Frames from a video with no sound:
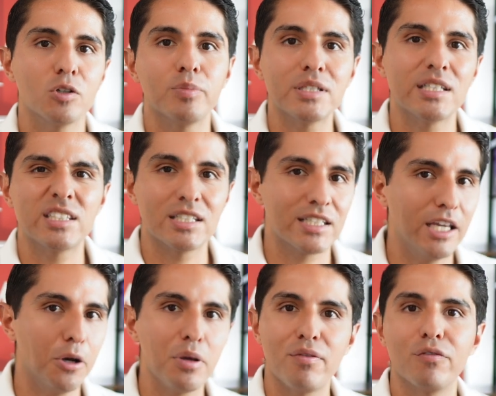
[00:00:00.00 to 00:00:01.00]
business to
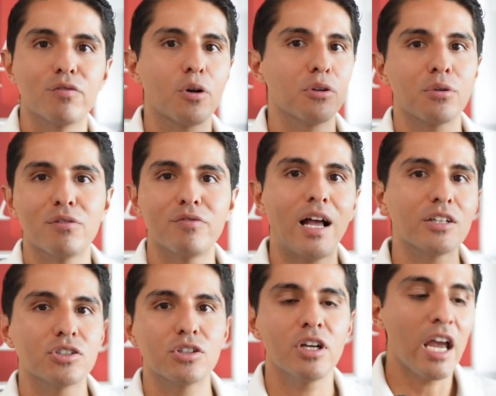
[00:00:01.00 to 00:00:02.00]
scale even further and
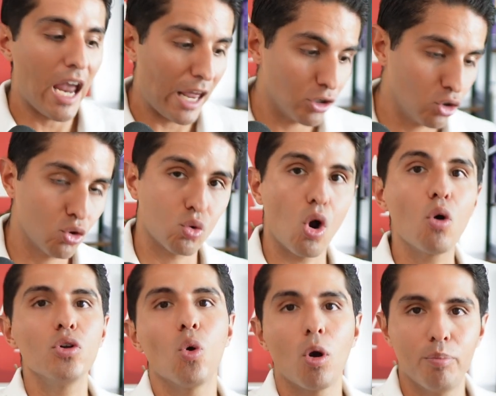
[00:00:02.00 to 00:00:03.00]
faster and grow
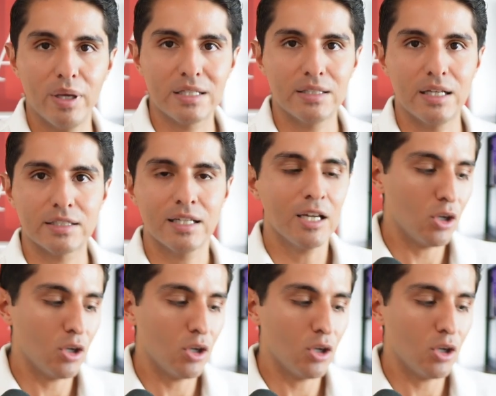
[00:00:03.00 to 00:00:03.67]
your business,